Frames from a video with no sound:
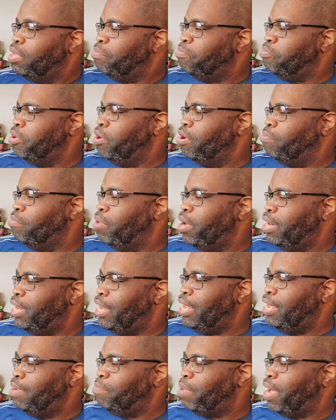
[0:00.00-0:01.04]
Beer
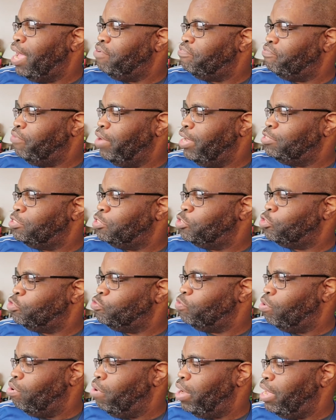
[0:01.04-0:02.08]
Money by Francis
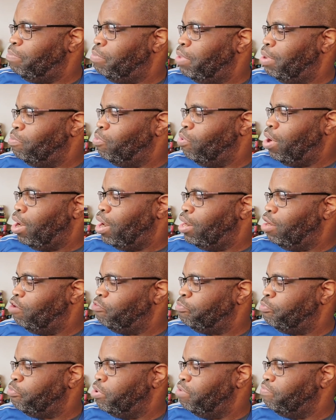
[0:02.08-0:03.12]
Stroh, a memoir
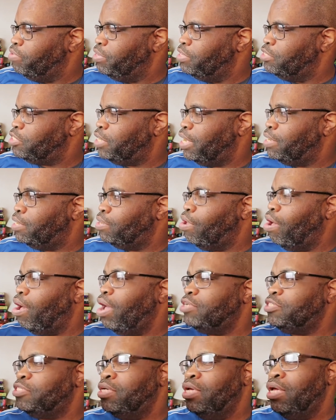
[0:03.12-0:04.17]
of privilege and
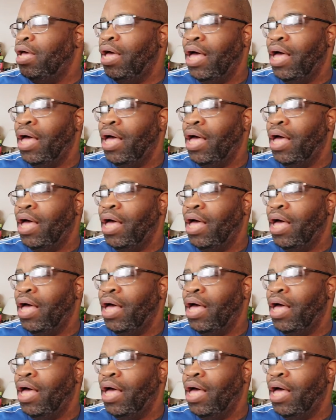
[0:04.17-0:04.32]
loss.